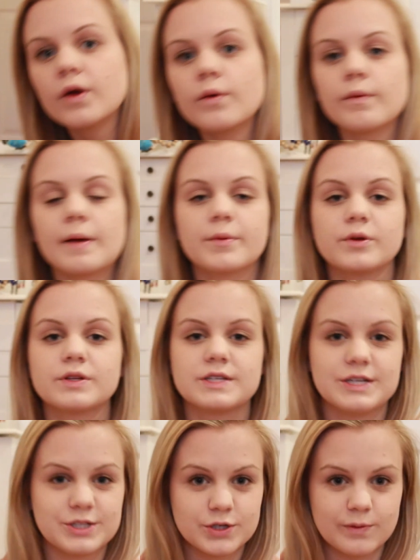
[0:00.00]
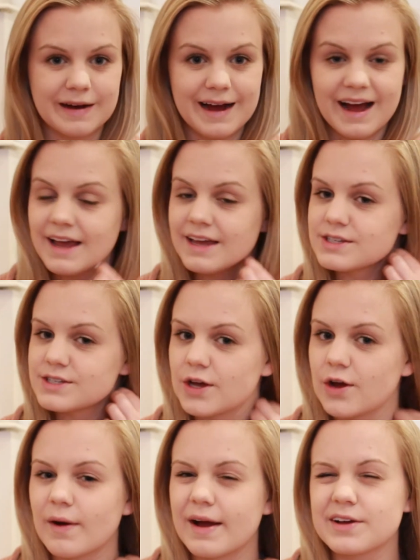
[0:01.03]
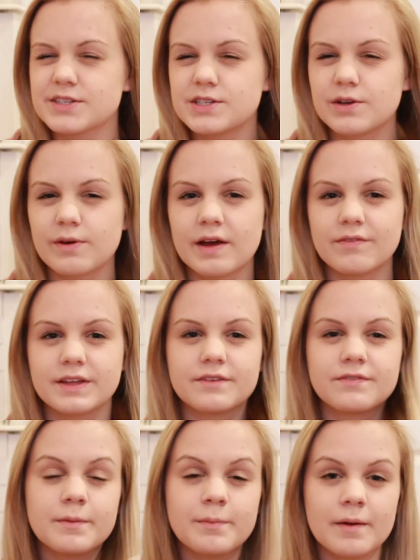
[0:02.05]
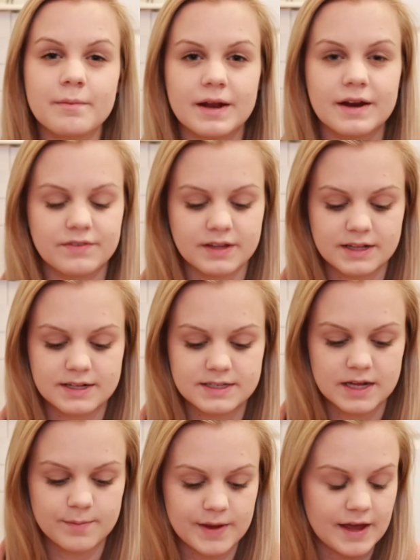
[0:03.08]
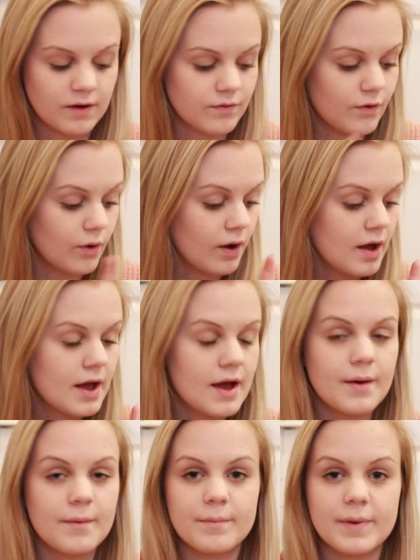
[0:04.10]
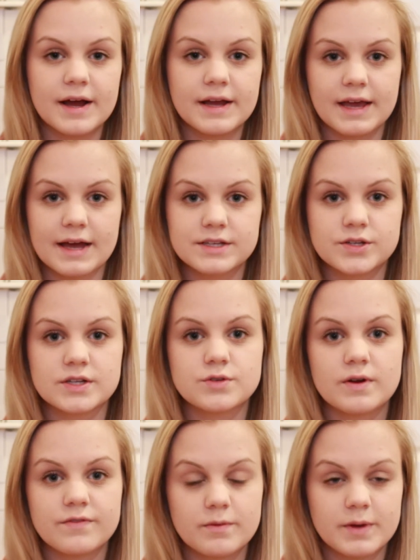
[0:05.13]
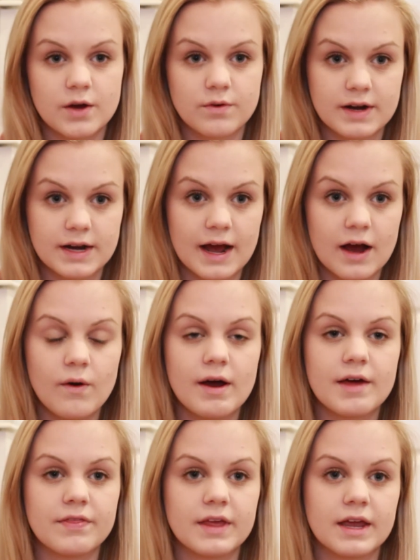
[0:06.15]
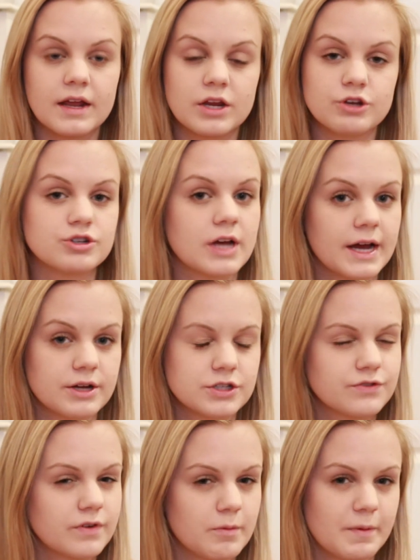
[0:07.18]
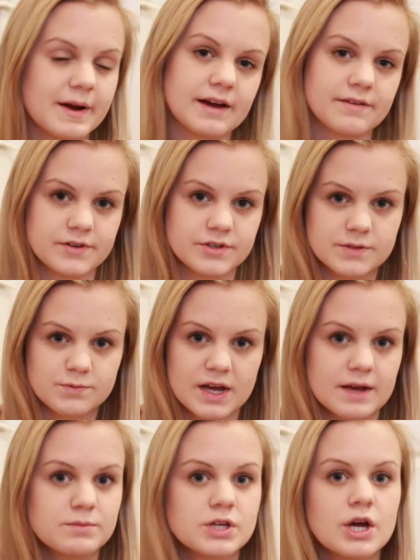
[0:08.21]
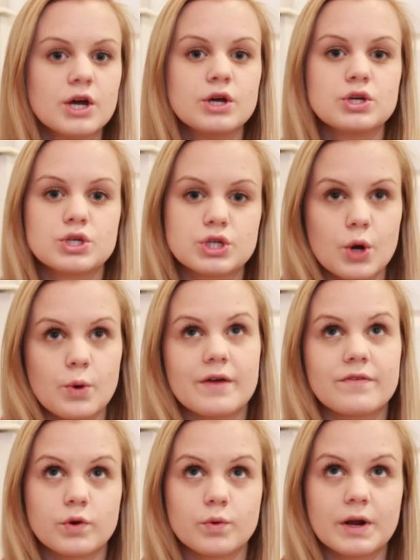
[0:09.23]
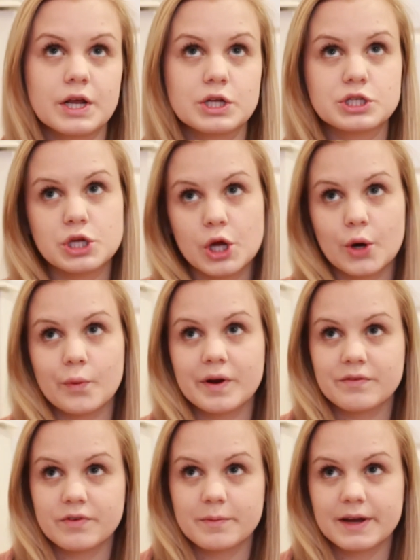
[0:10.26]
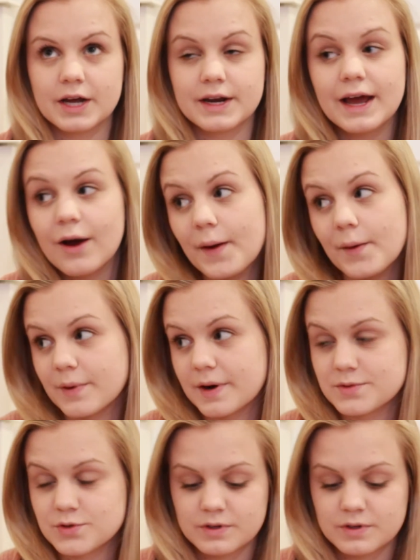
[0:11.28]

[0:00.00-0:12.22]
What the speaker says: Rebel T2i, so I also don't have like the flip up, and I feel like that's going helpful. But yeah, so that's what I'm filming on right now, and then I also film on my iPhone sometimes. So if you're wanting to know what I'm filming on now and when I'm